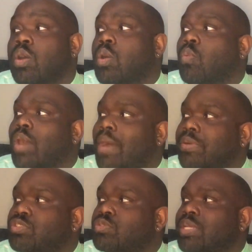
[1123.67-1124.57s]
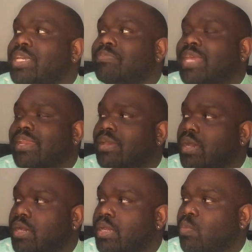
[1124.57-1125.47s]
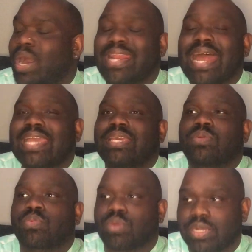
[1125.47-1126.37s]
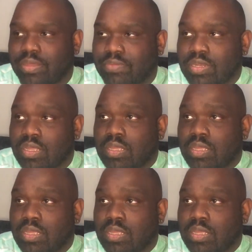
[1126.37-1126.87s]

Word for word: Why would you keep that gun? Why not get rid of it?